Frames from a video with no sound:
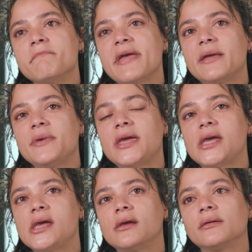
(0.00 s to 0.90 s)

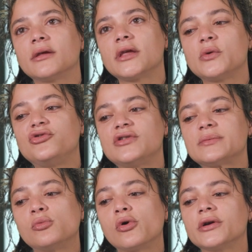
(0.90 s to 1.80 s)
maybe it was
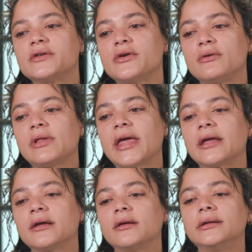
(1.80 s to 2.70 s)
just more so
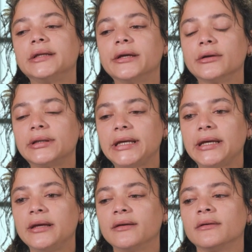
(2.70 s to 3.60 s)
like
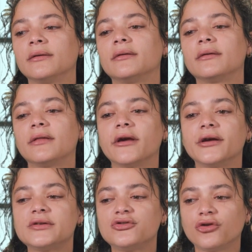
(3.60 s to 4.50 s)
clearly
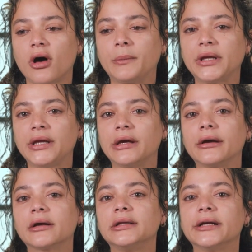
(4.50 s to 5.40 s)
there is trauma
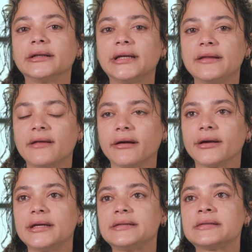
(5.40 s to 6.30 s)
here clearly
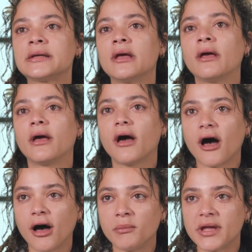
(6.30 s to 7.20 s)
there is
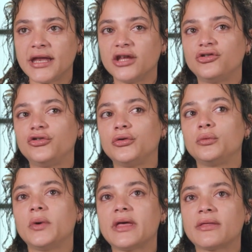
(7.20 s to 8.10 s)
um an
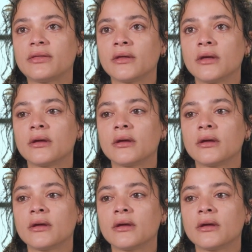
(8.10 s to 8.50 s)
issue with